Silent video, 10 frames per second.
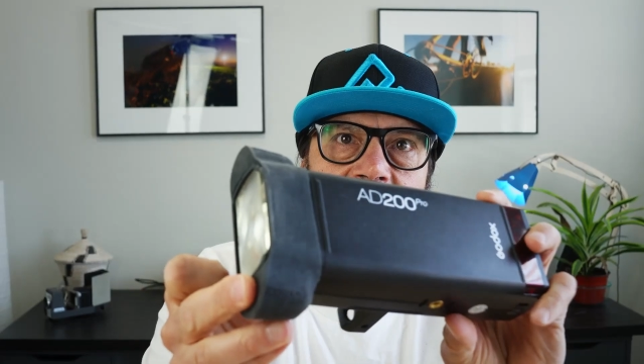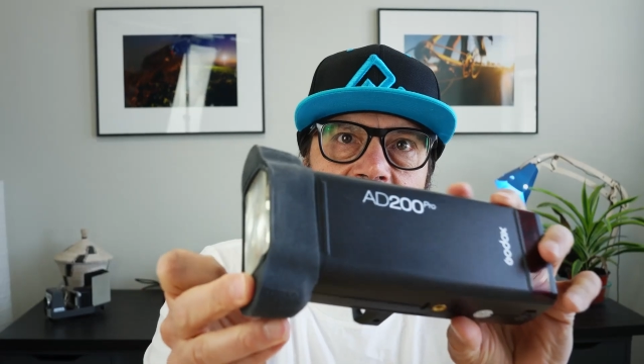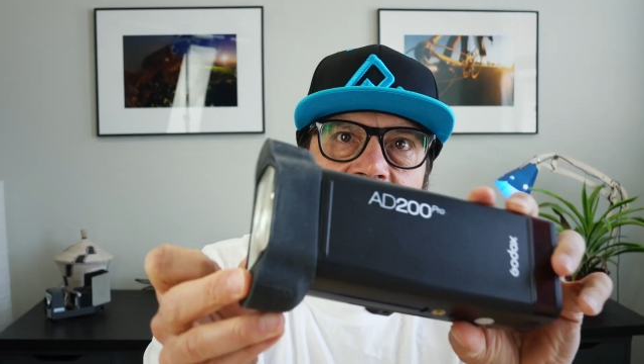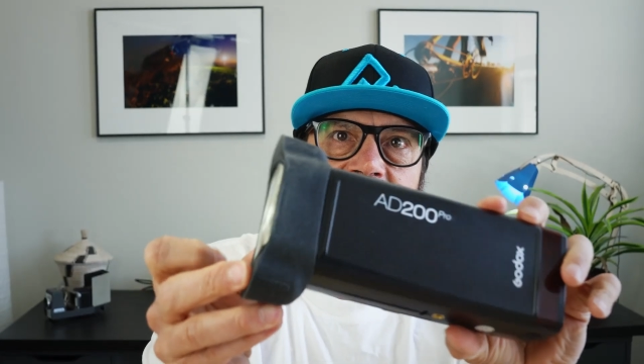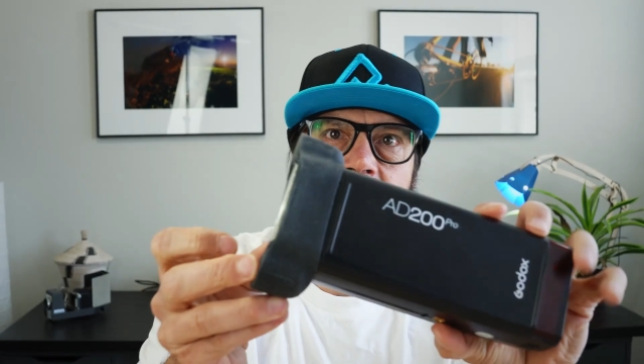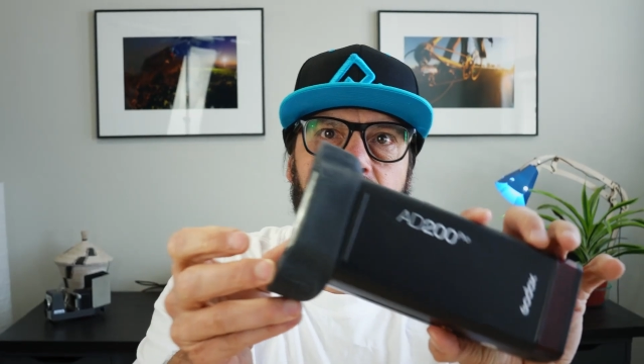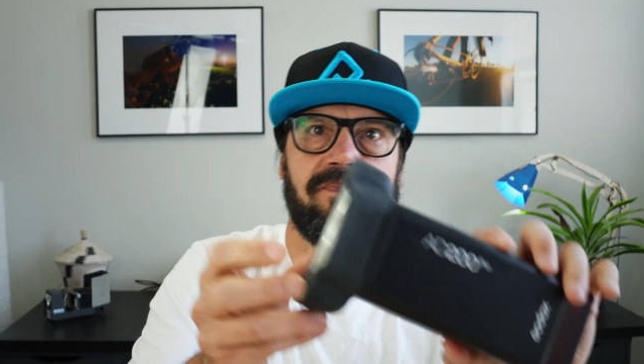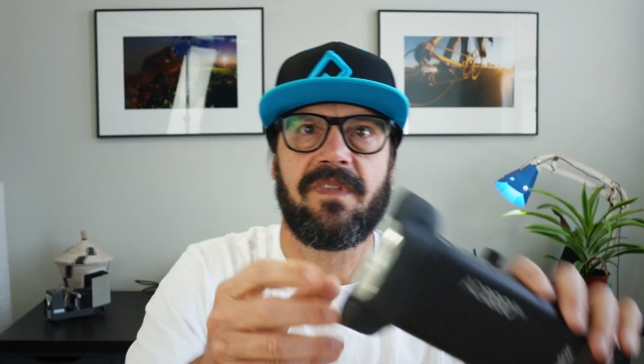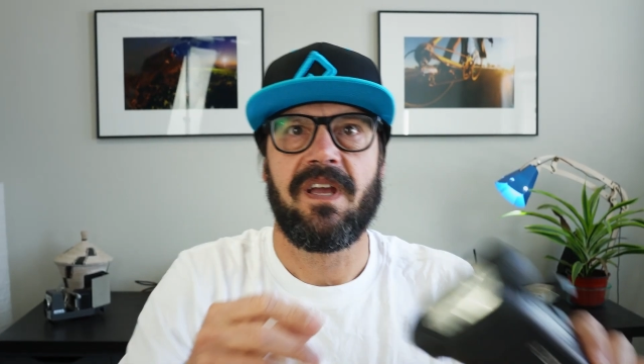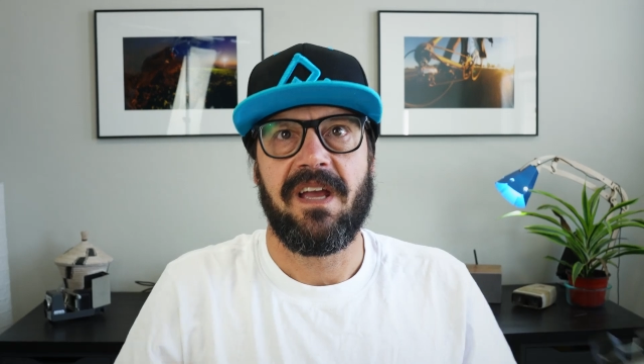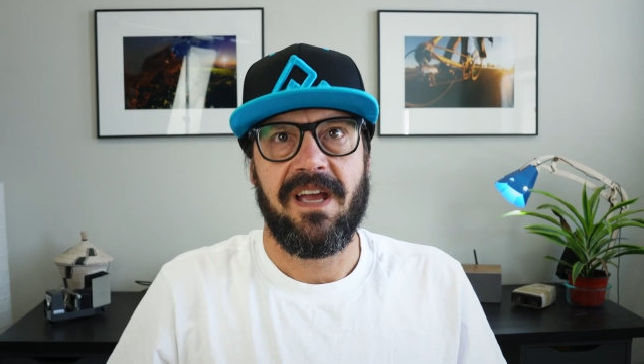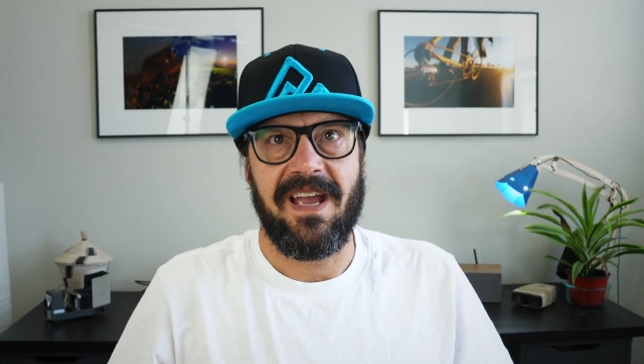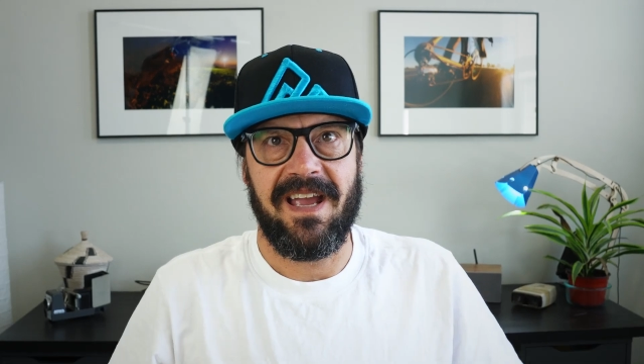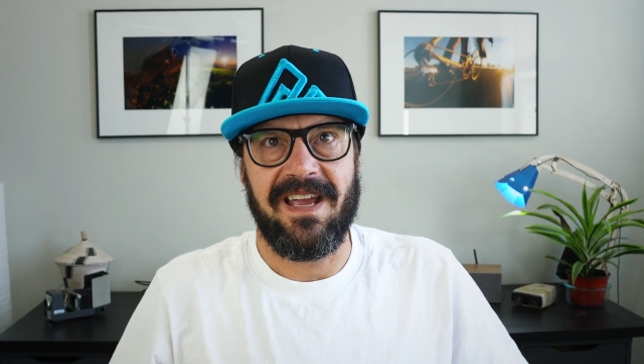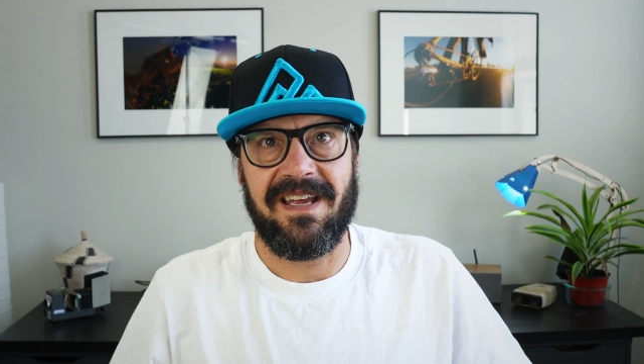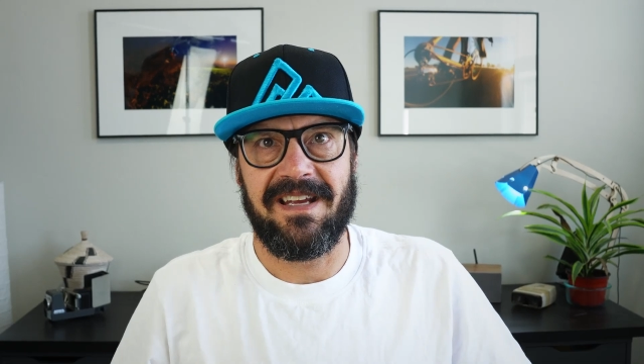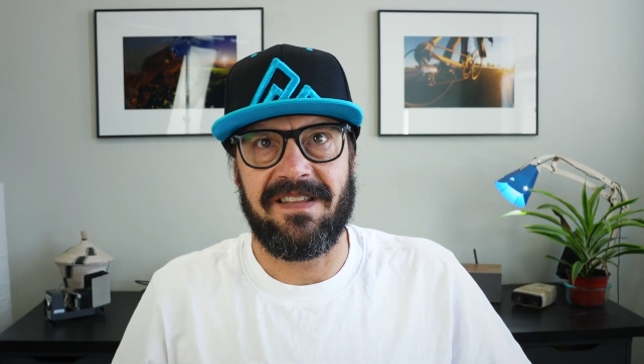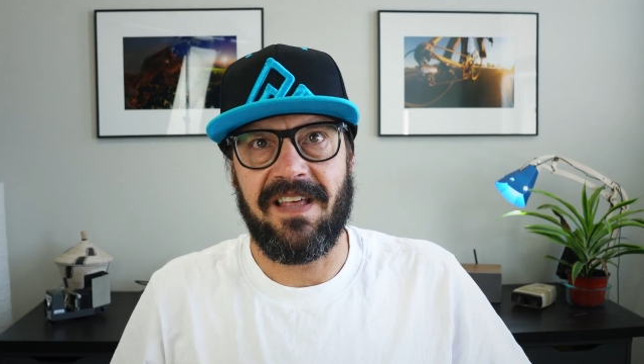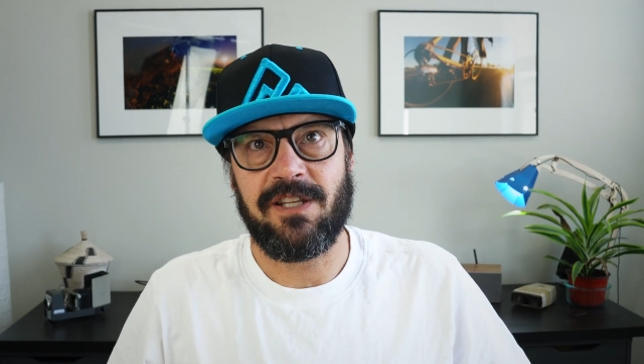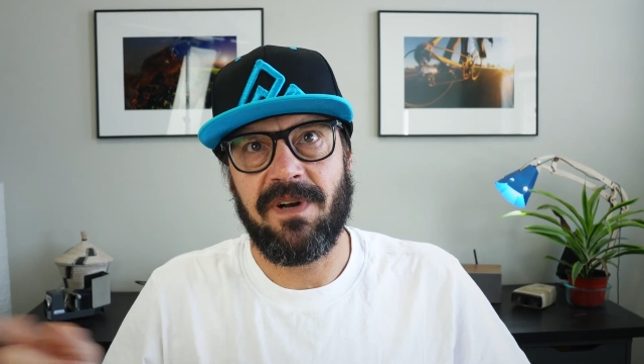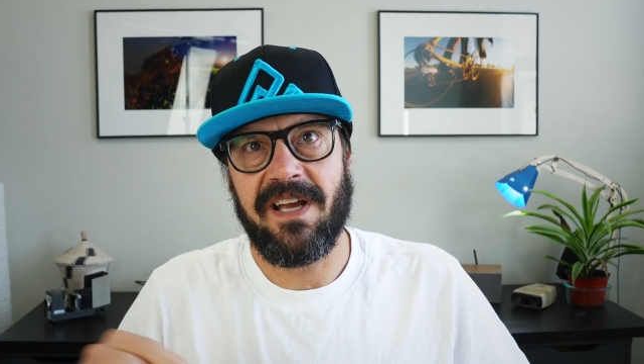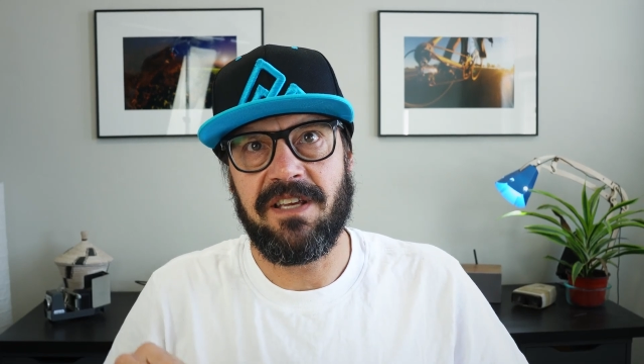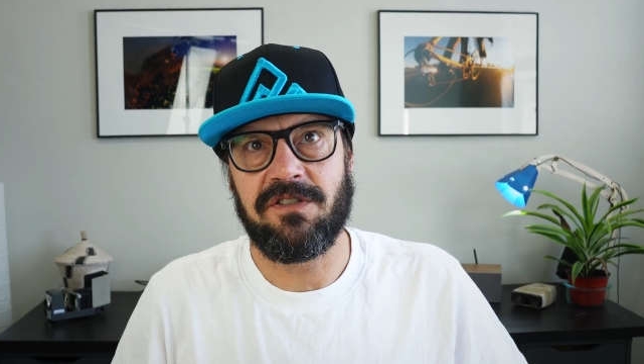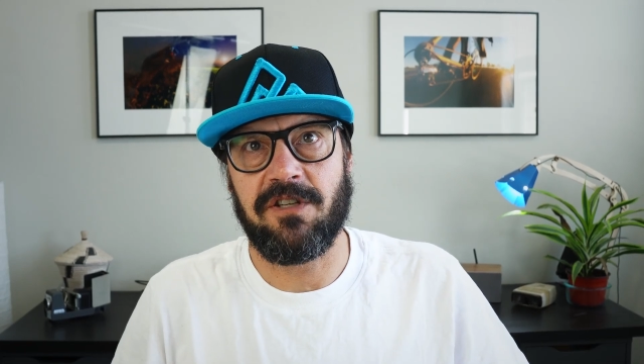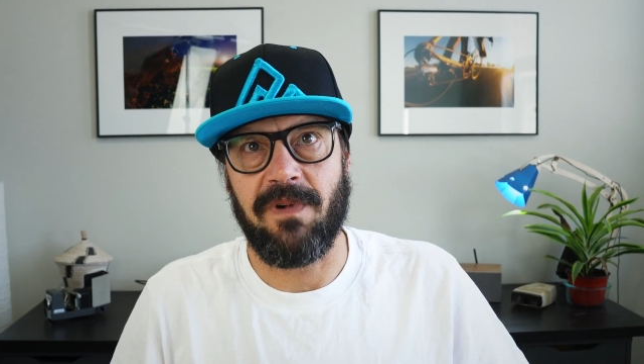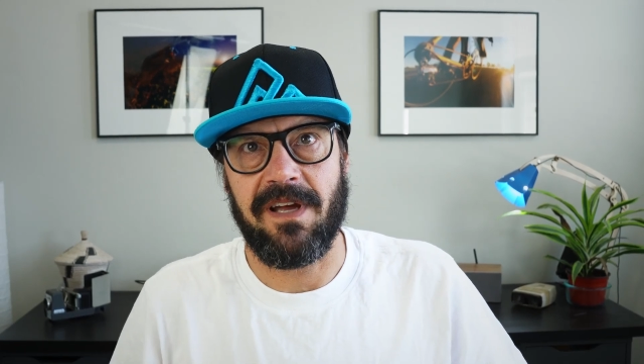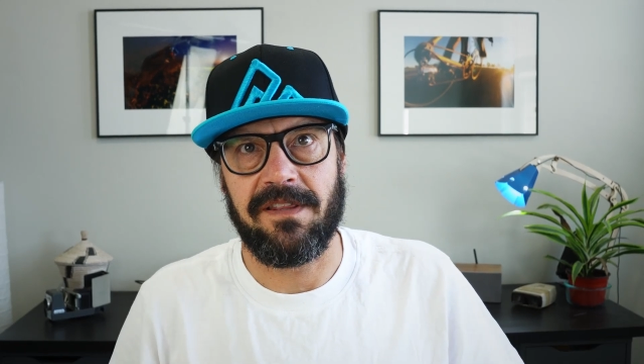on there. And that's what I used it with.